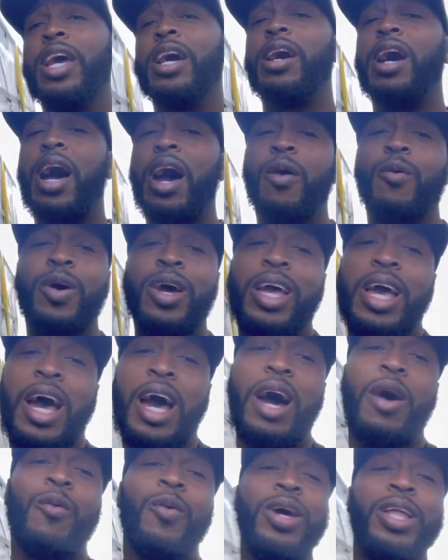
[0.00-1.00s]

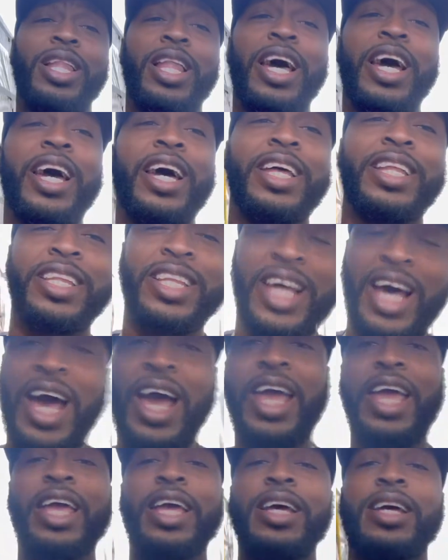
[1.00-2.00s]
last
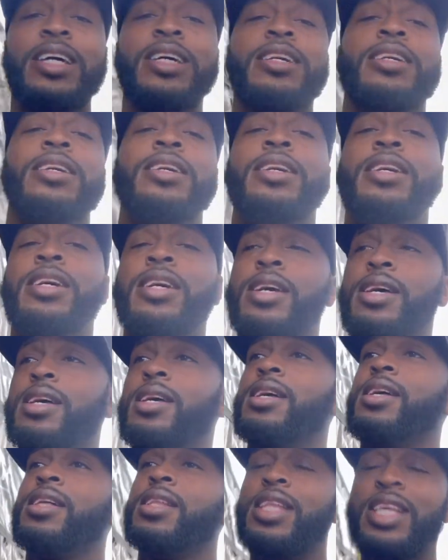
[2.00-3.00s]
night.
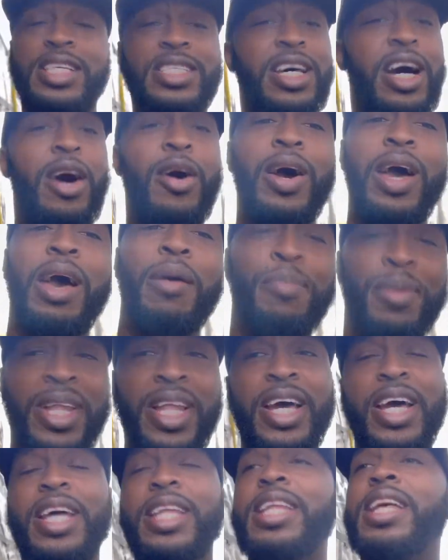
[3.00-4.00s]
This all happened
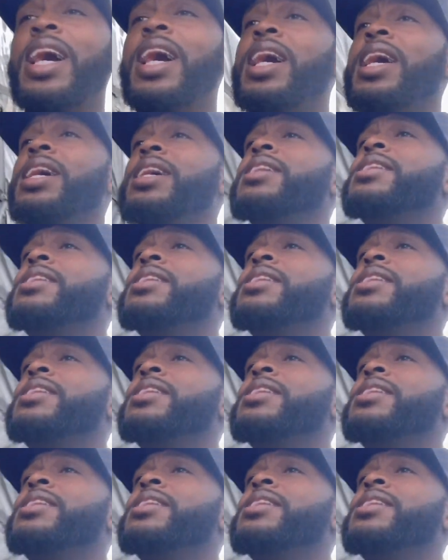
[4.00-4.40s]
last night.